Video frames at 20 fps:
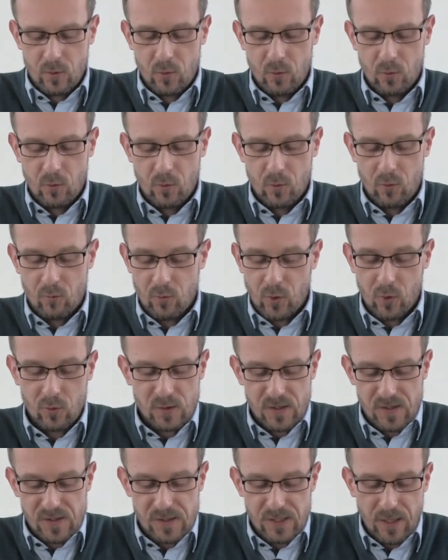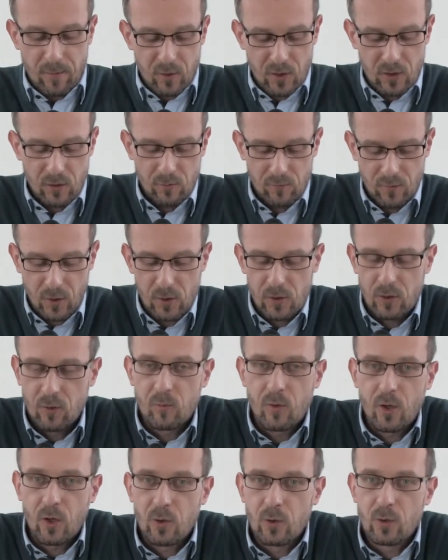who wrote a seminal
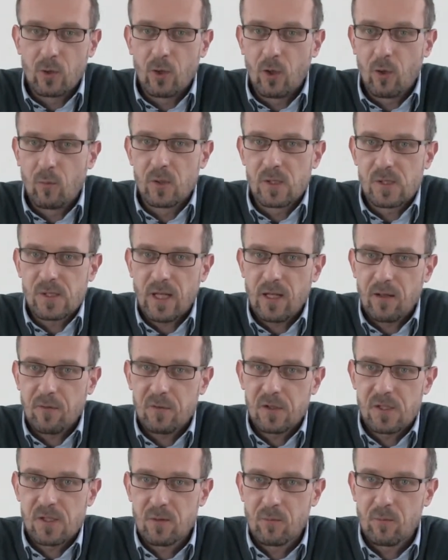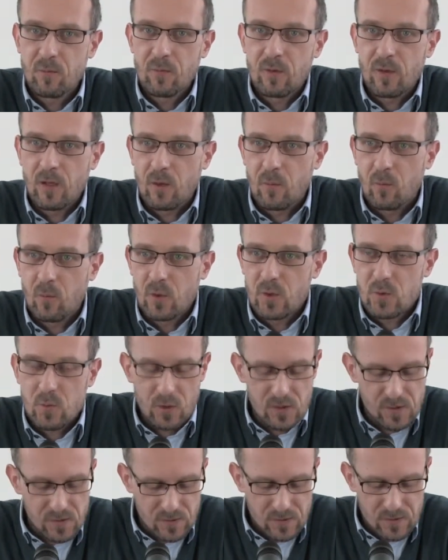volume on global Salafism, which
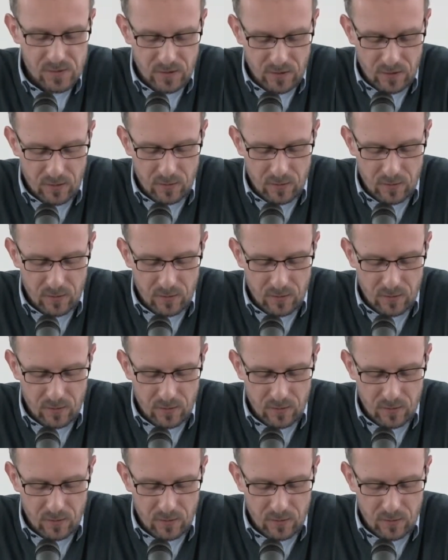was